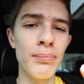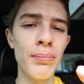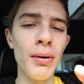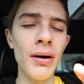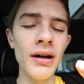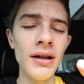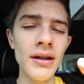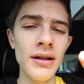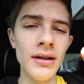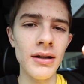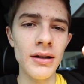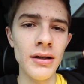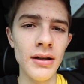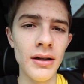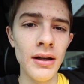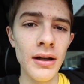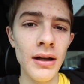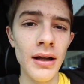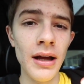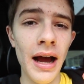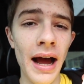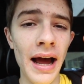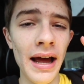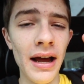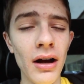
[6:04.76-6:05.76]
But
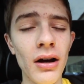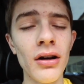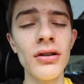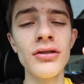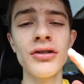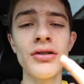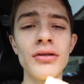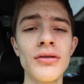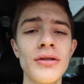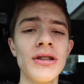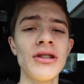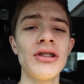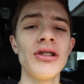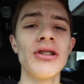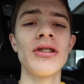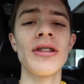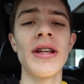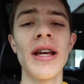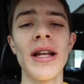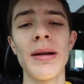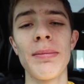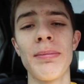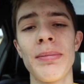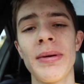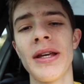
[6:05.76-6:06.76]
I also did just
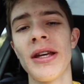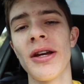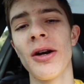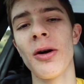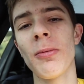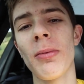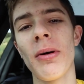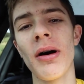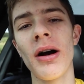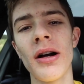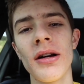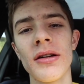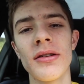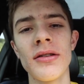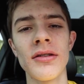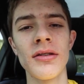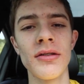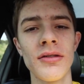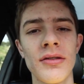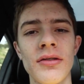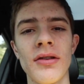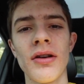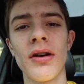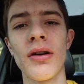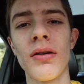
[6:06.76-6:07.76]
get a P.O. box,
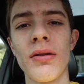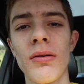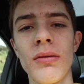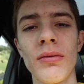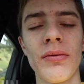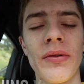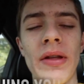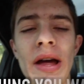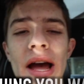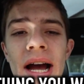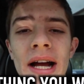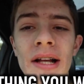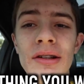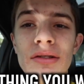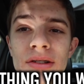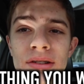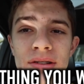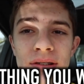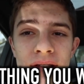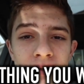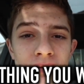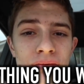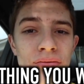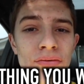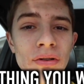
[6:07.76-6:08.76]
so the
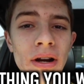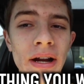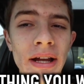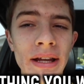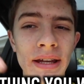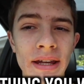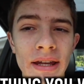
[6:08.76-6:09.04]
address is right